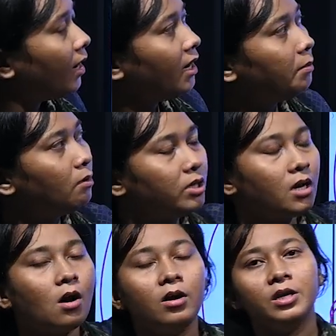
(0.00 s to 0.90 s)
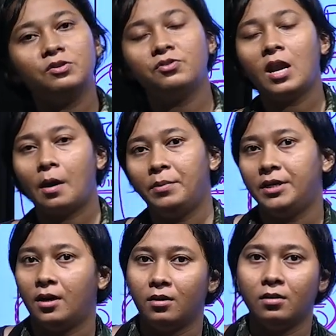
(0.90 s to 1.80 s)
And about their unusual
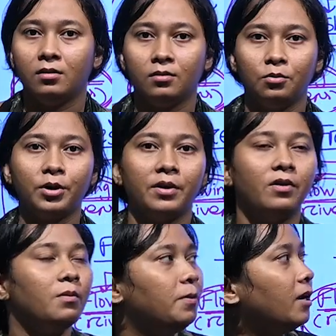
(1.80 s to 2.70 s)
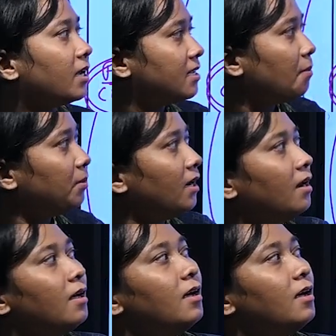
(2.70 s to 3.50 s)
habitat, okay, for example,